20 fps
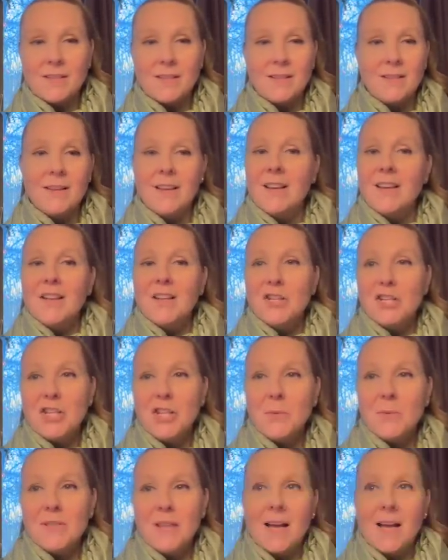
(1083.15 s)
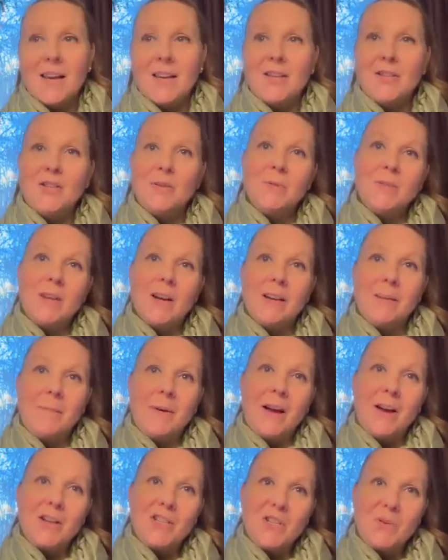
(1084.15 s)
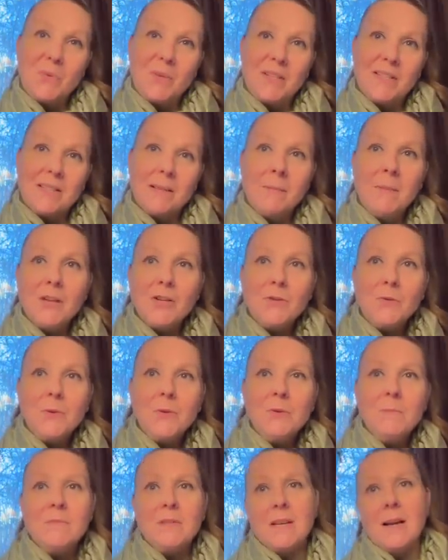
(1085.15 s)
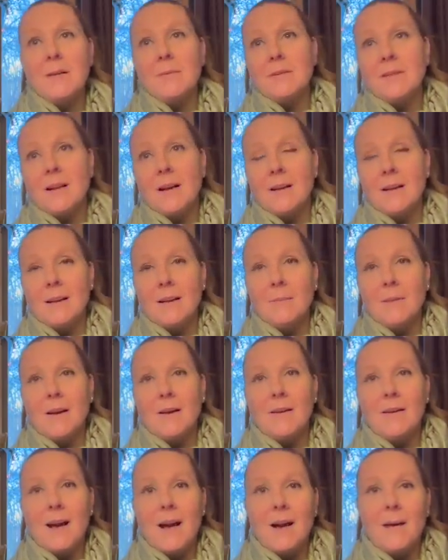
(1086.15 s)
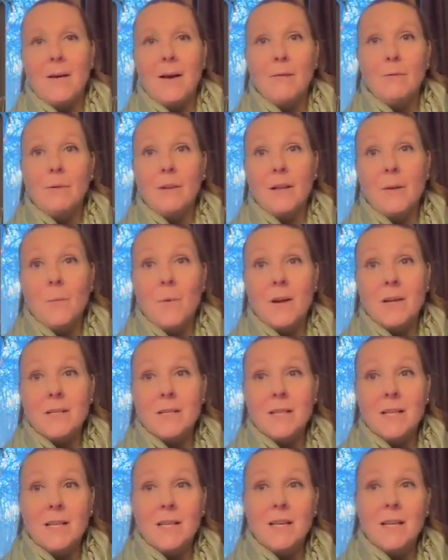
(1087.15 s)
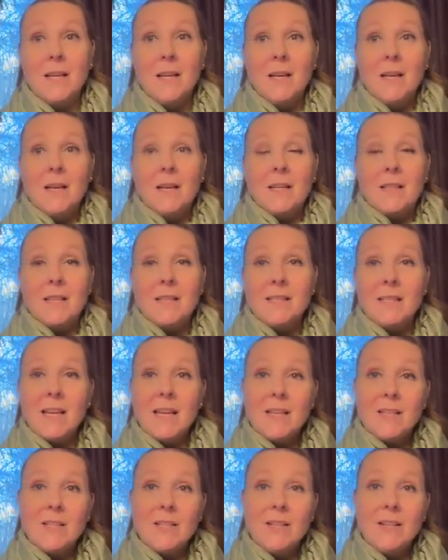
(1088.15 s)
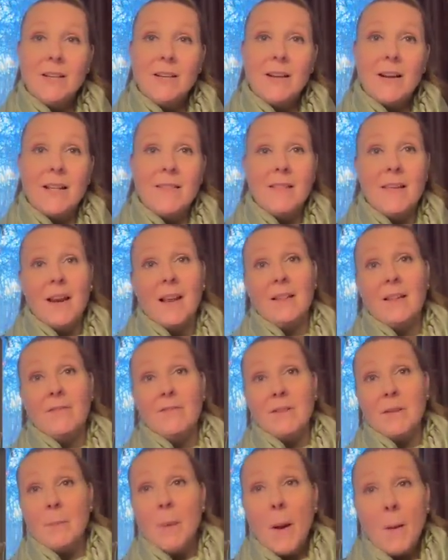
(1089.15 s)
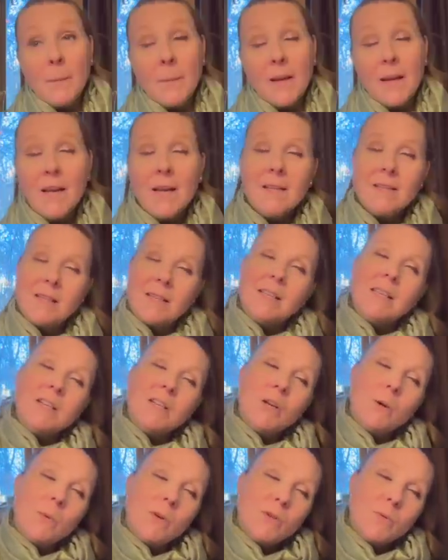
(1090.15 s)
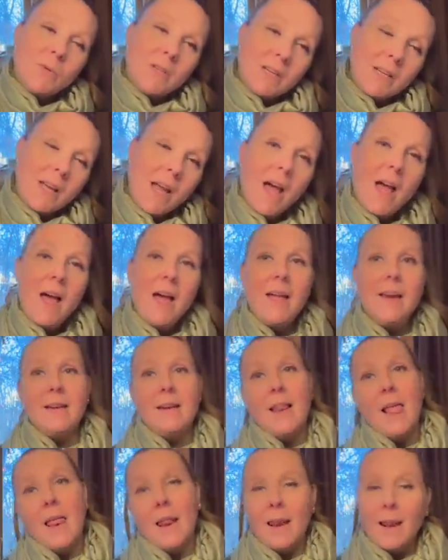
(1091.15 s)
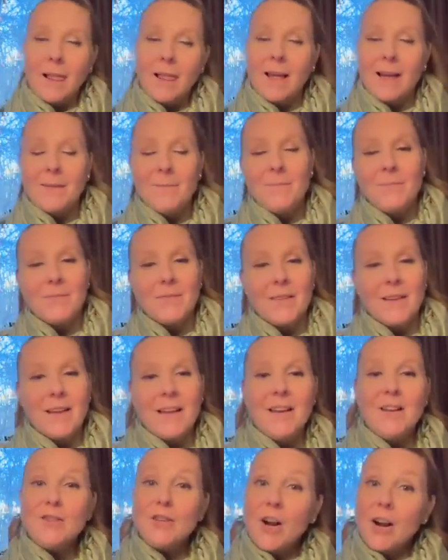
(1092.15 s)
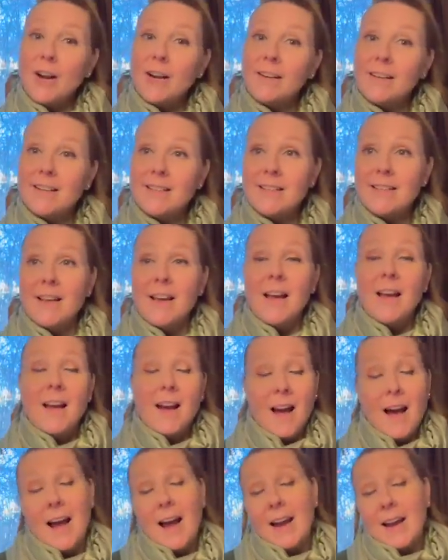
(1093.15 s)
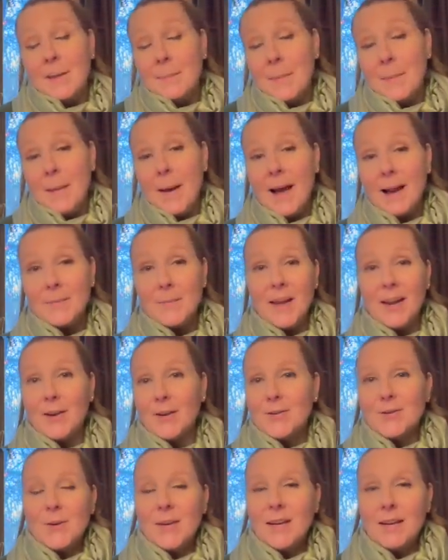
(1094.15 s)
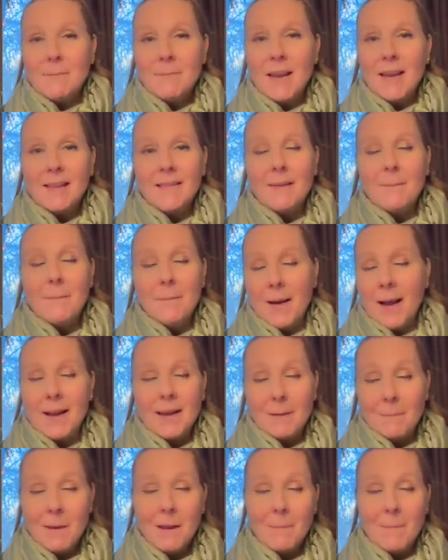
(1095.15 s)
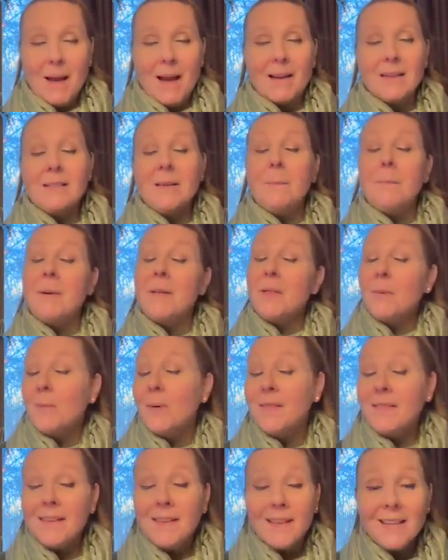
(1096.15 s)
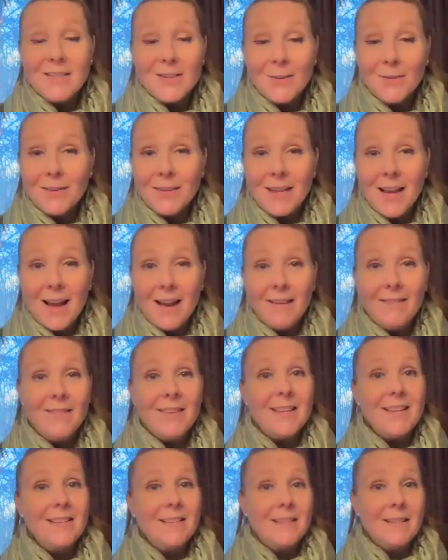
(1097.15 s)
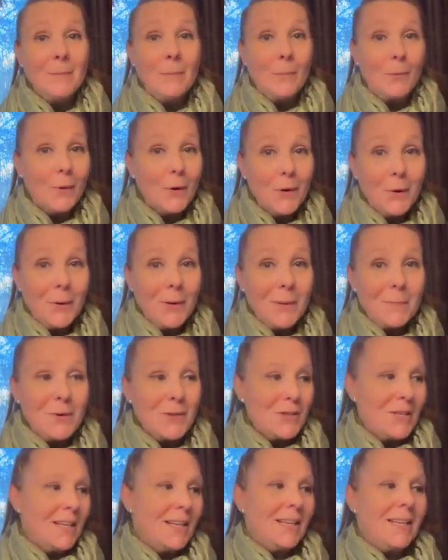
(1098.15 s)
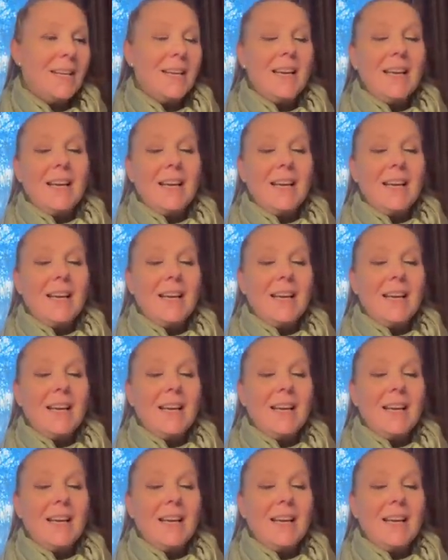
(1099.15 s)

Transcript: And she was it, and she was talking about how she wants the mushrooms, and I was talking about how I really wanted the Santa, and then I loved the pumpkins, and I didn't know which one to get, and blah, blah, blah. And it's hard because I am a bag maker, so I can make bags. But the one thing I don't have is an embroidery machine.